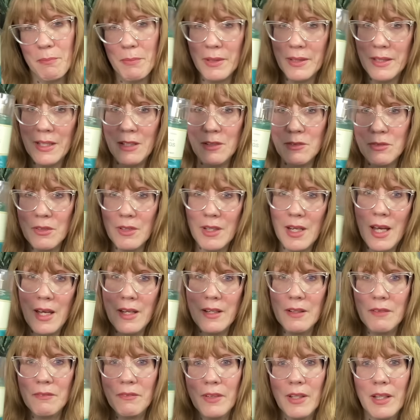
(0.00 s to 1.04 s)
but these are
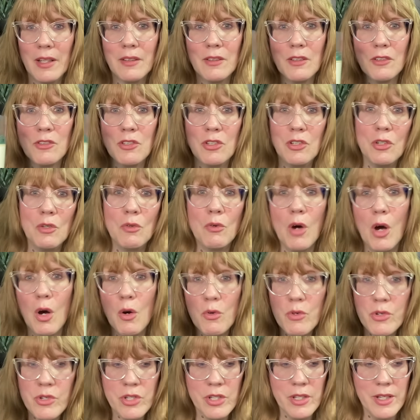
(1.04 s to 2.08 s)
kind of like the two
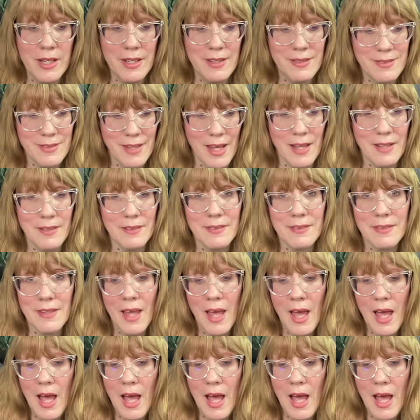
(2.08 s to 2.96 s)
oceany scents